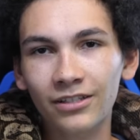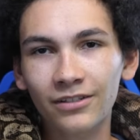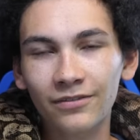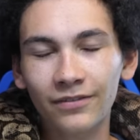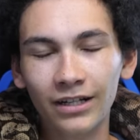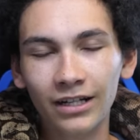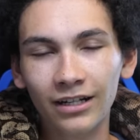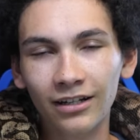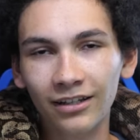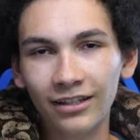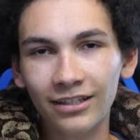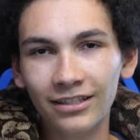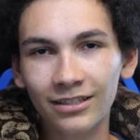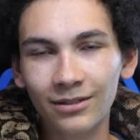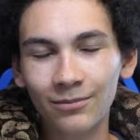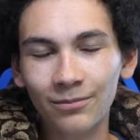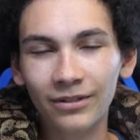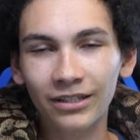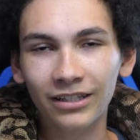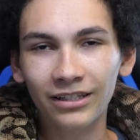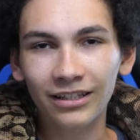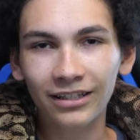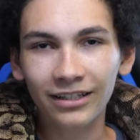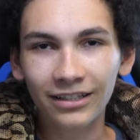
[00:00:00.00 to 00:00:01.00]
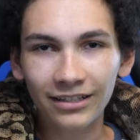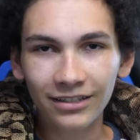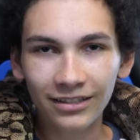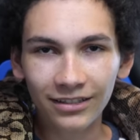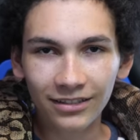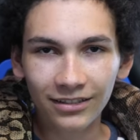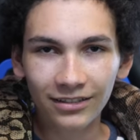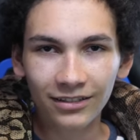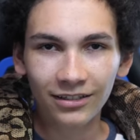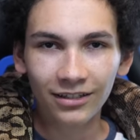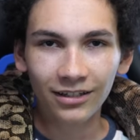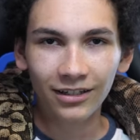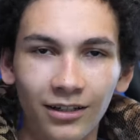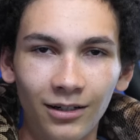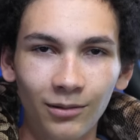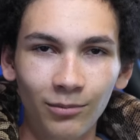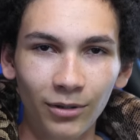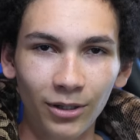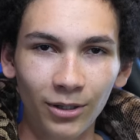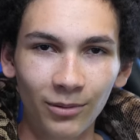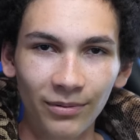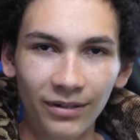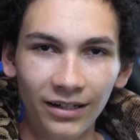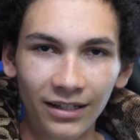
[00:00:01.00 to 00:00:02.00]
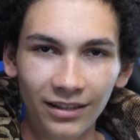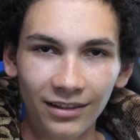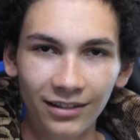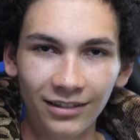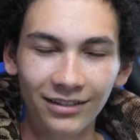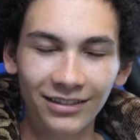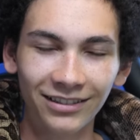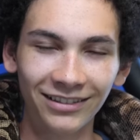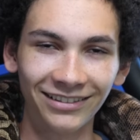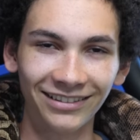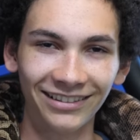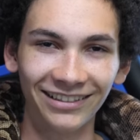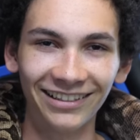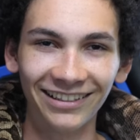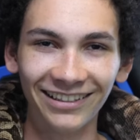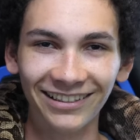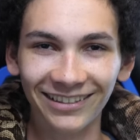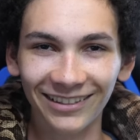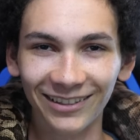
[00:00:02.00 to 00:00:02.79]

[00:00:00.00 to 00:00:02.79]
is finally something that isn't a ball python.